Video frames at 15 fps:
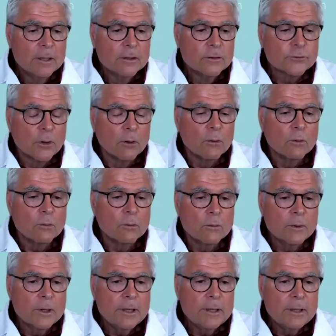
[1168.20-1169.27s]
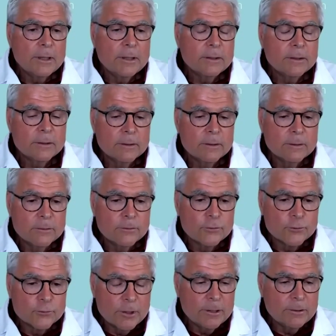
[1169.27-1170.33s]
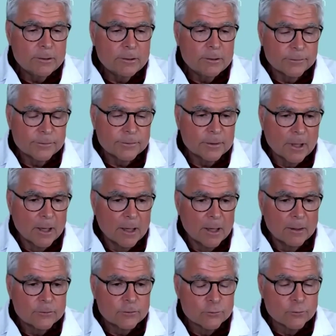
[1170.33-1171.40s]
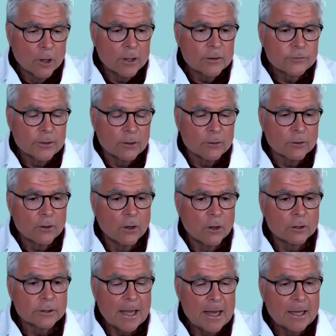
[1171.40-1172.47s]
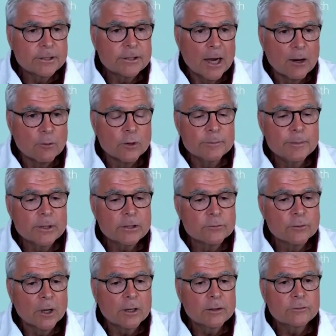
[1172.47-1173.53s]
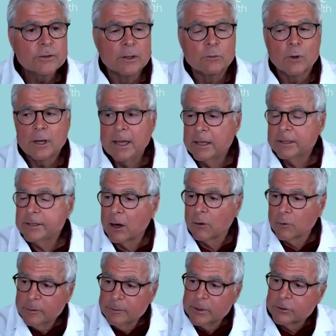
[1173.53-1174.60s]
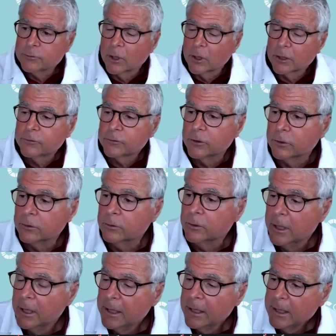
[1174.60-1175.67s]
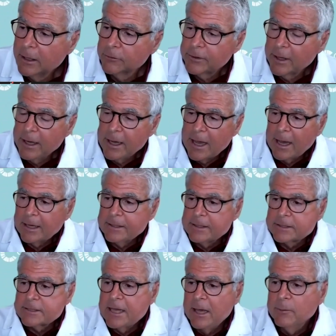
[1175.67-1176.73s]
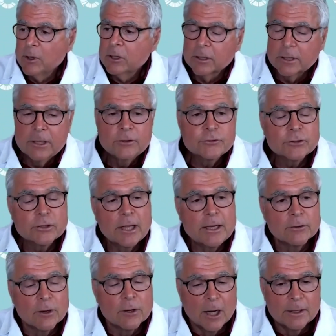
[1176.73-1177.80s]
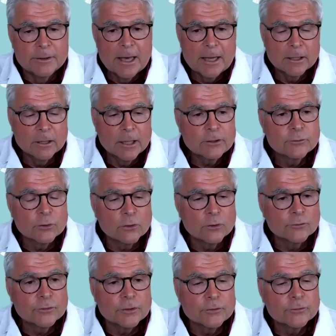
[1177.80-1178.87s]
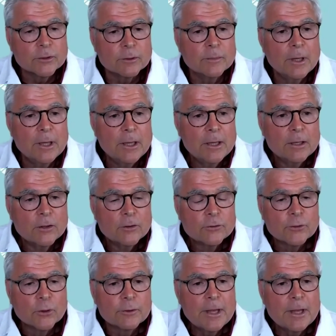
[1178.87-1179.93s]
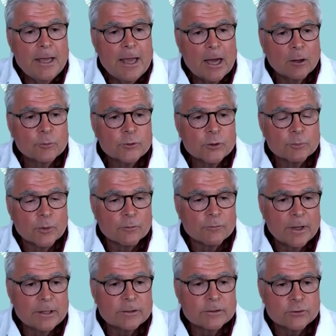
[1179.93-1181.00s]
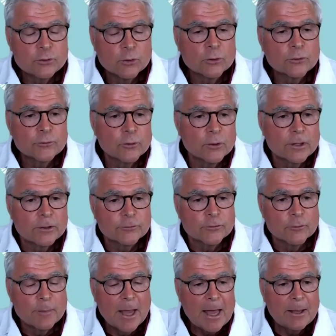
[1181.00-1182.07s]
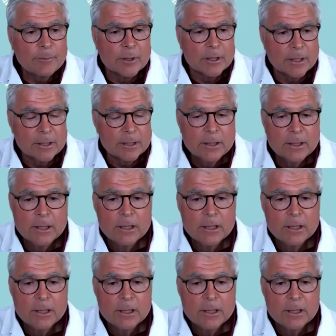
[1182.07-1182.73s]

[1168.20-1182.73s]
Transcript: So we treat with uh, drugs that are called antiarrhythmic drugs. And what antiarrhythmic drugs do is they act as chemical insulator on that electrical system. So they help to prevent short circuits from happening.